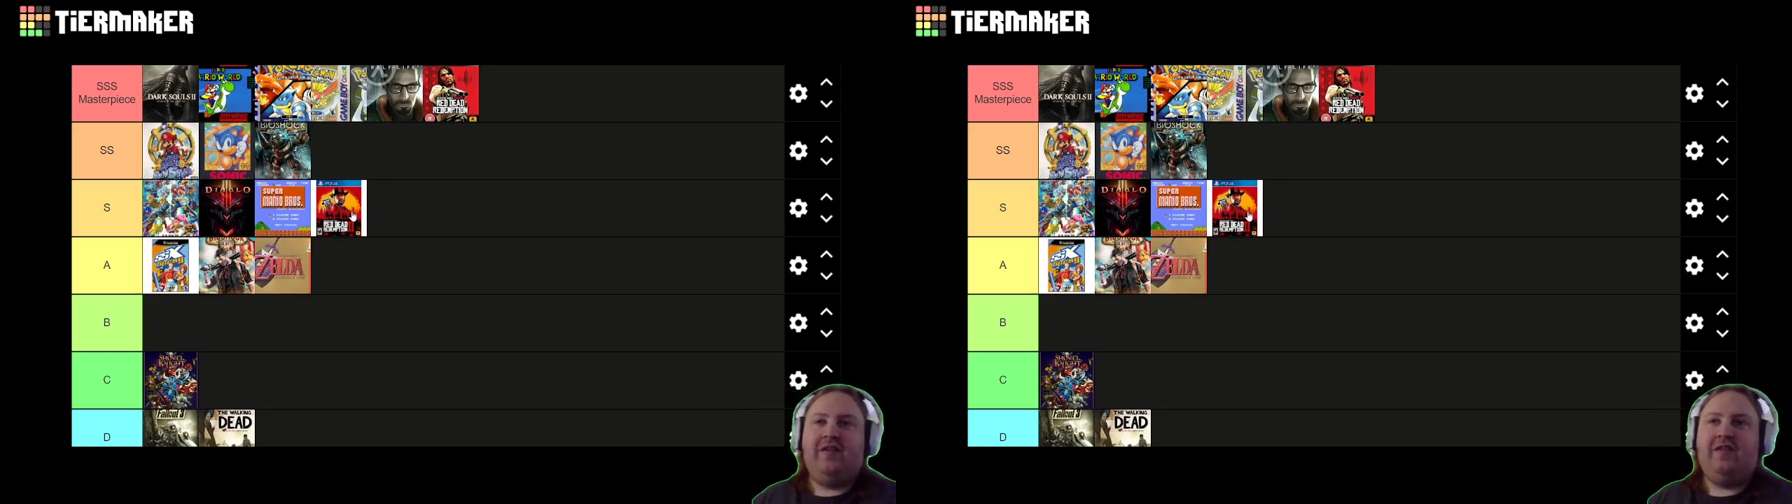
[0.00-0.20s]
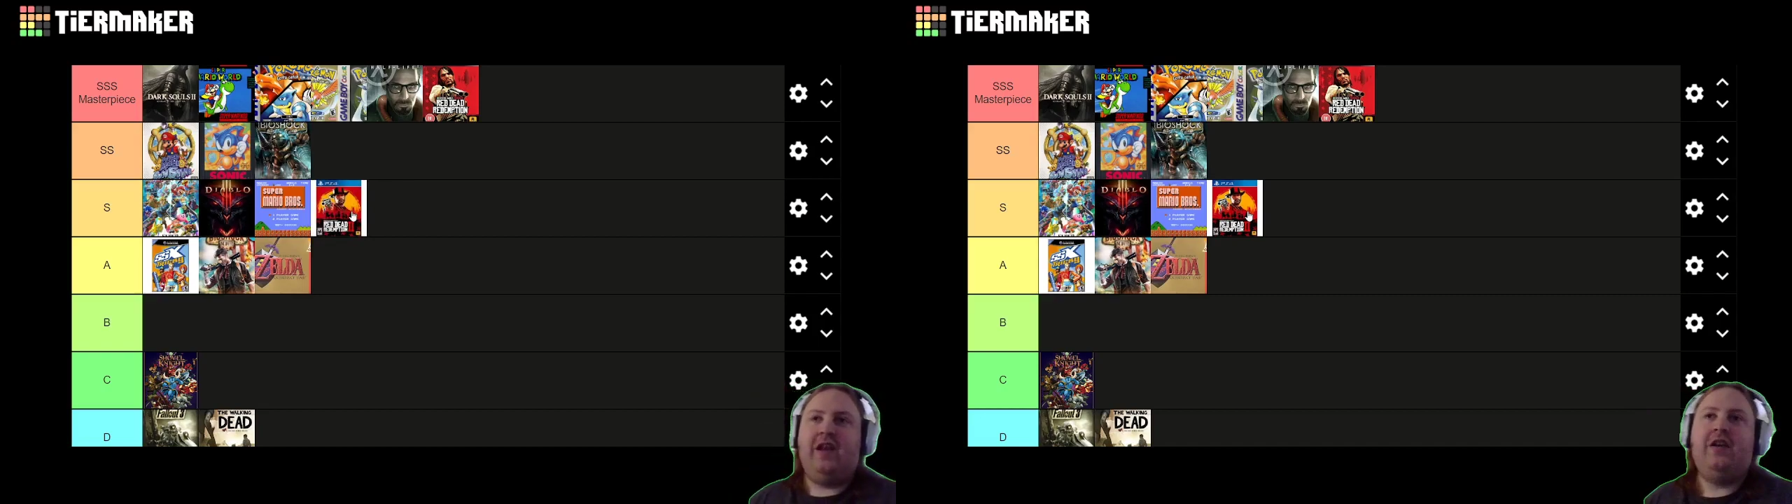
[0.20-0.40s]

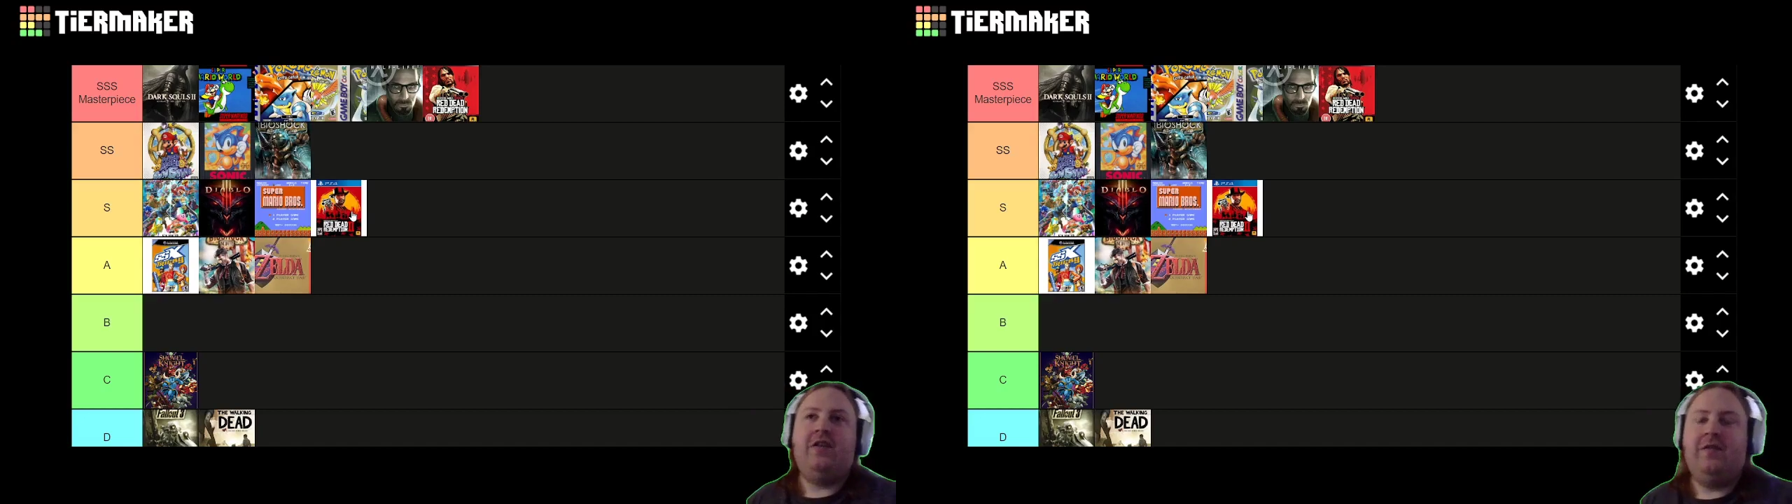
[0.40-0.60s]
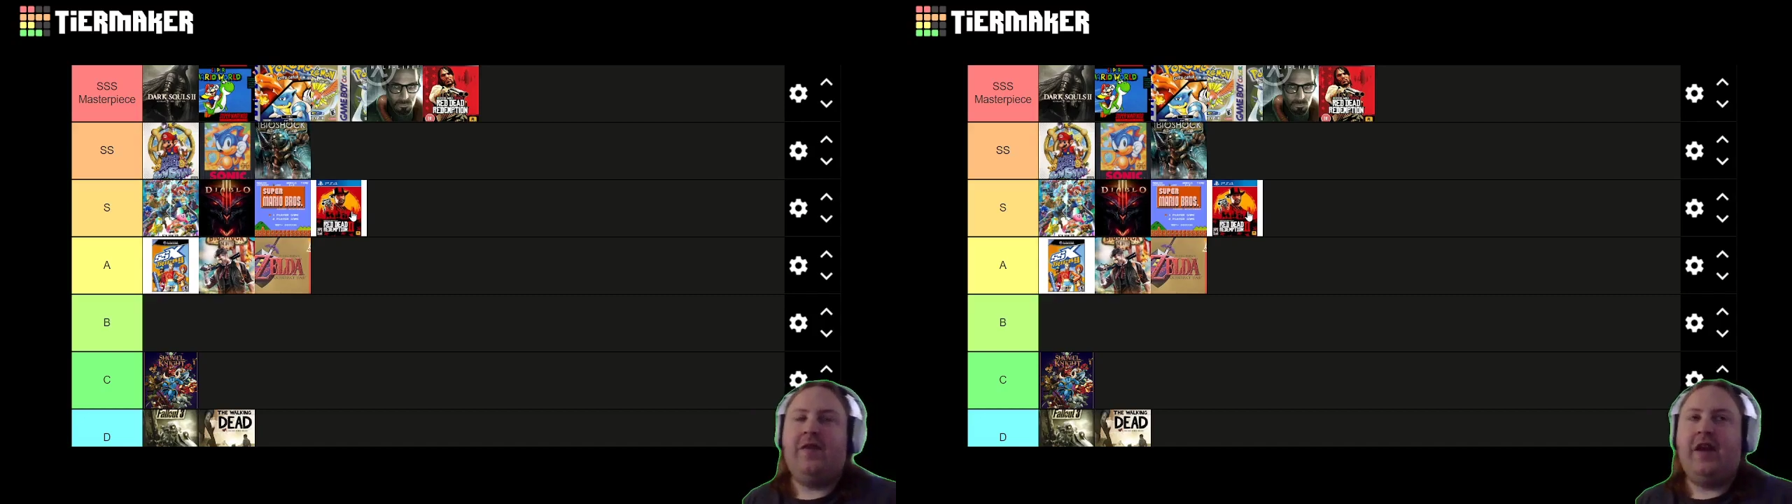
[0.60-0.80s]
cycle
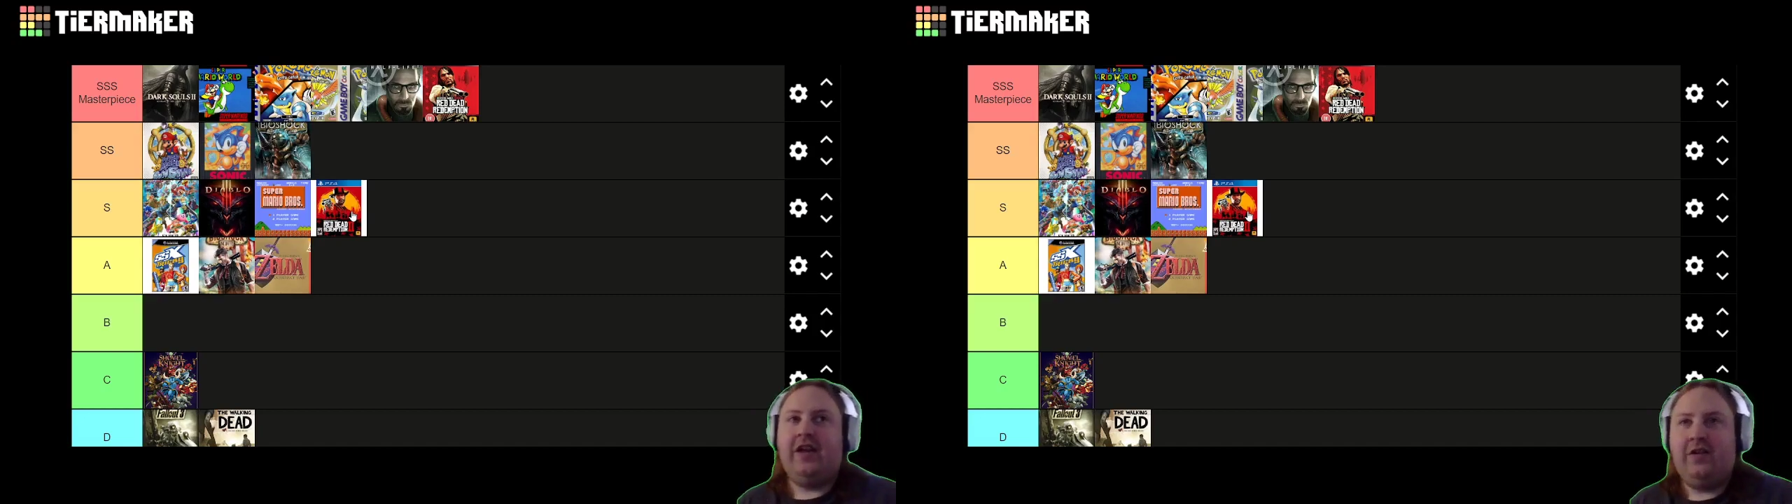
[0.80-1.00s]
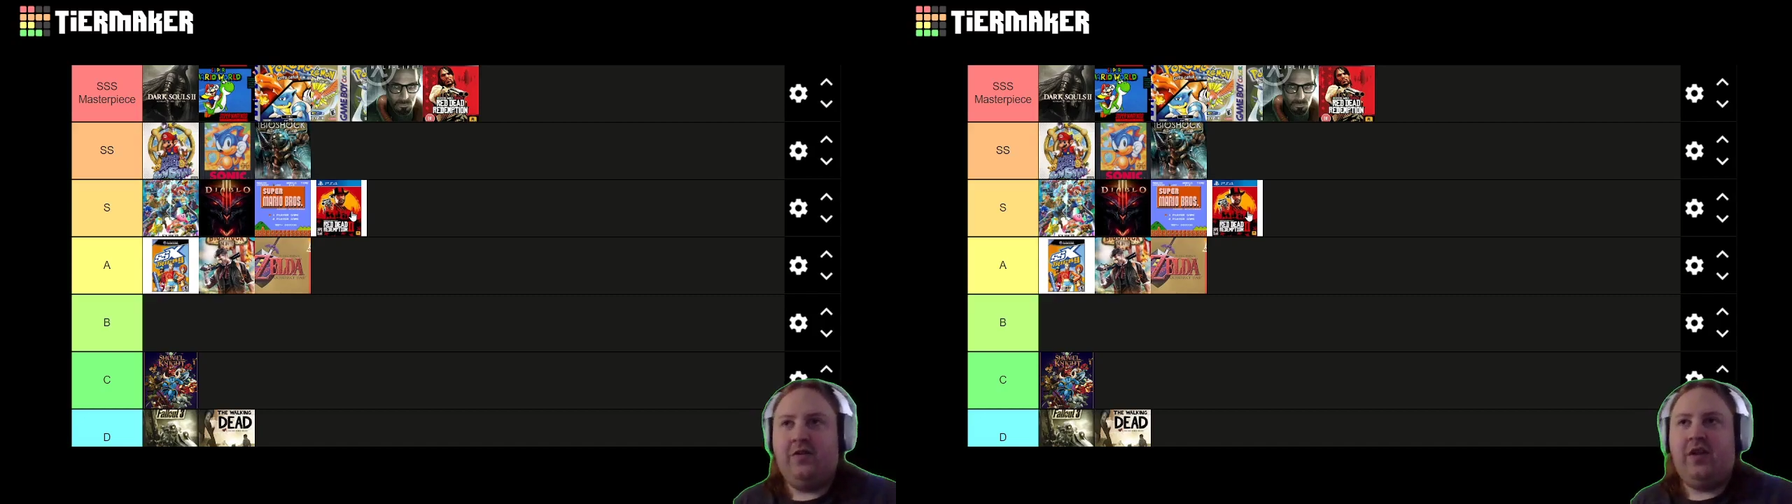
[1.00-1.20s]
of finding
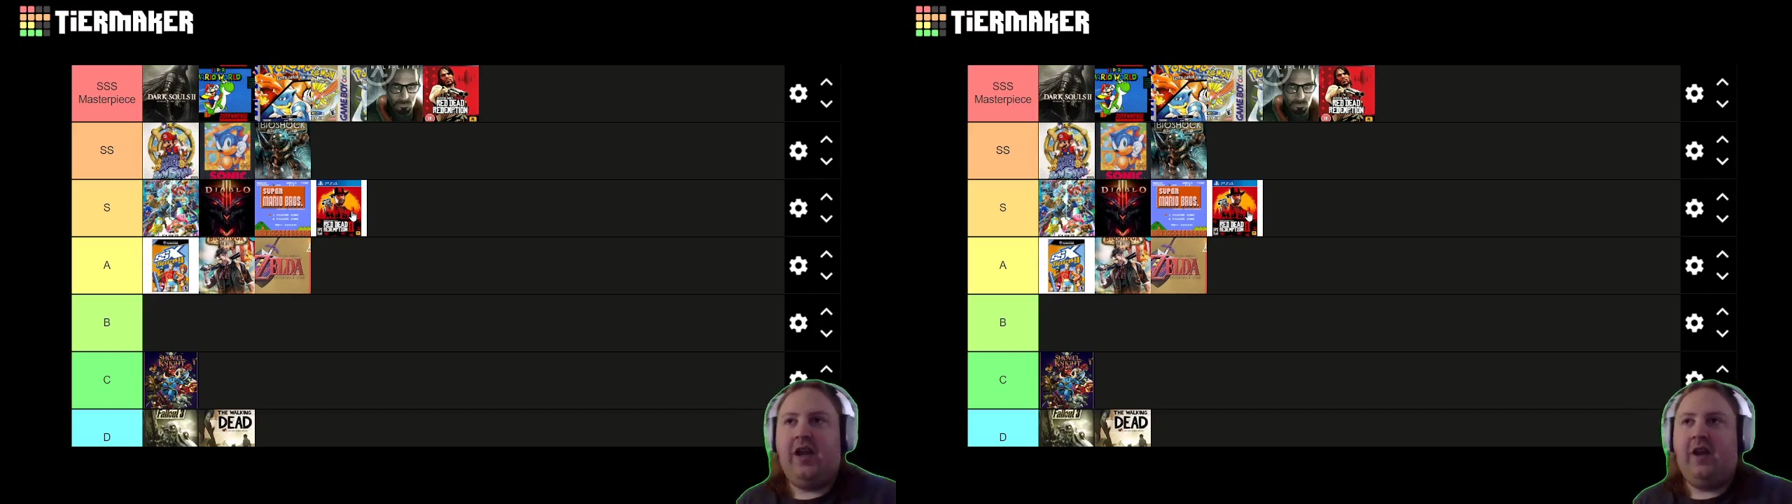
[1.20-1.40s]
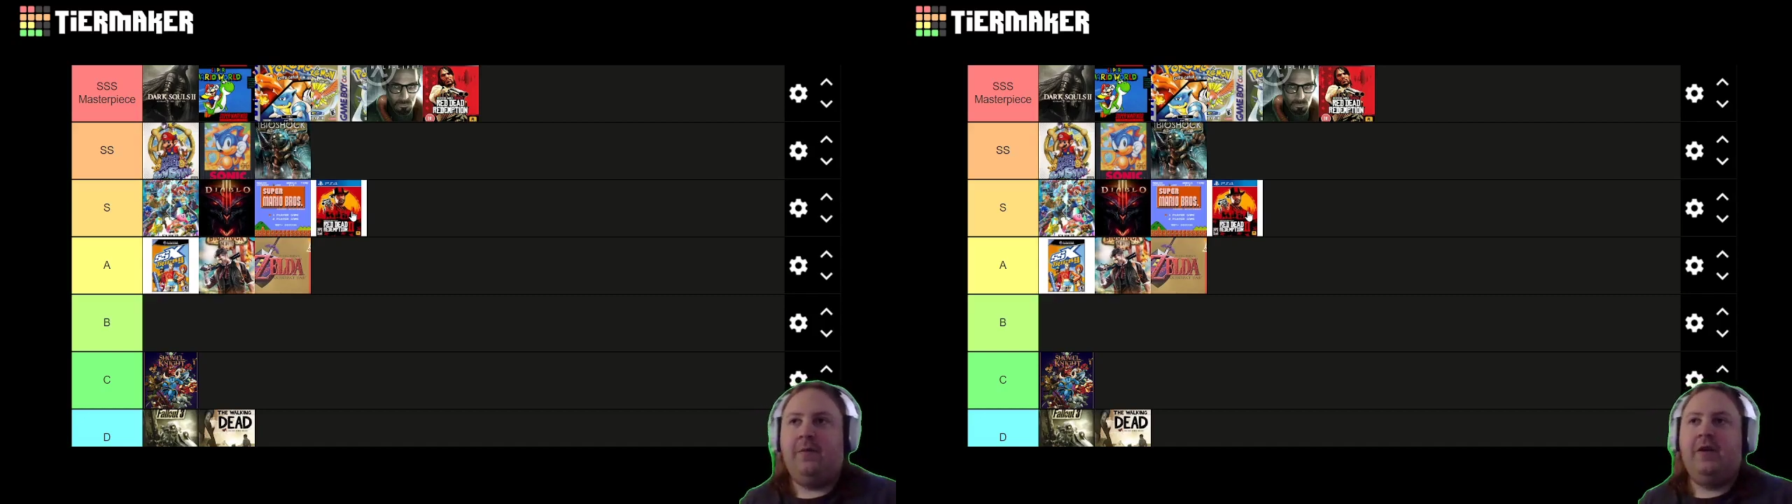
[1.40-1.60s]
a new
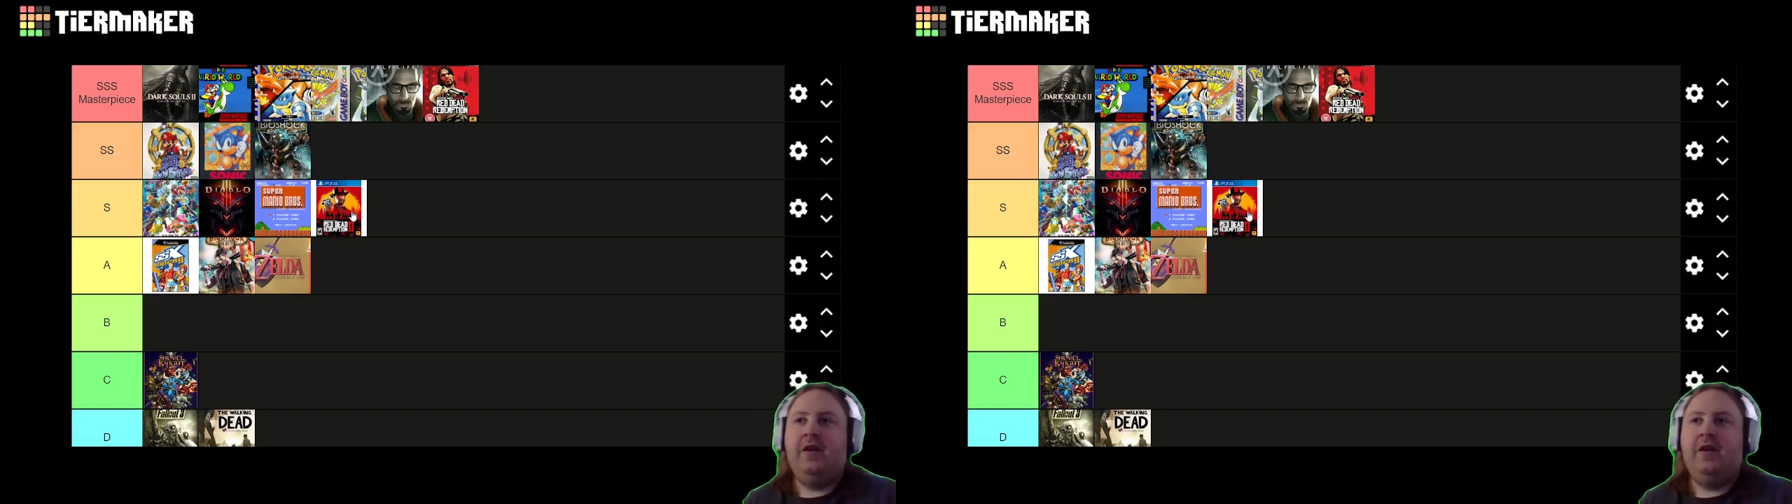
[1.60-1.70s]
camp,